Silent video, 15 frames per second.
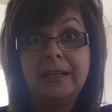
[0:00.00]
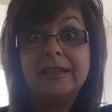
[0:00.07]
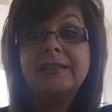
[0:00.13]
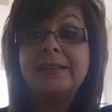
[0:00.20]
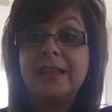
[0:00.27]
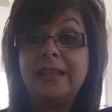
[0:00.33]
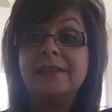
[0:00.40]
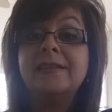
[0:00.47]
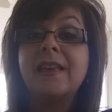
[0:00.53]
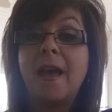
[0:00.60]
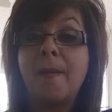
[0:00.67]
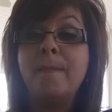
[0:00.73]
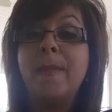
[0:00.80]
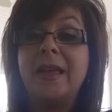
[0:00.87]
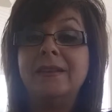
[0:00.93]
sends
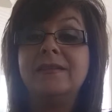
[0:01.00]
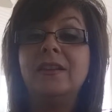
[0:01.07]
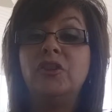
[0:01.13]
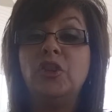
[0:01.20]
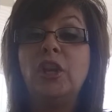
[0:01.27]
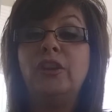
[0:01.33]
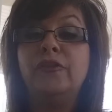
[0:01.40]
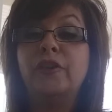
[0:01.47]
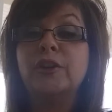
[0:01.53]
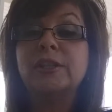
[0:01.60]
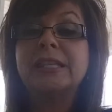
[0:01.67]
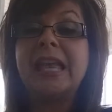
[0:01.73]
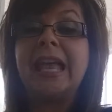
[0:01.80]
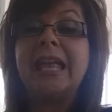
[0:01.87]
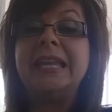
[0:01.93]
a message in
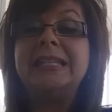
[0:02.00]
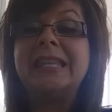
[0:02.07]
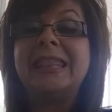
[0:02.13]
verse 8.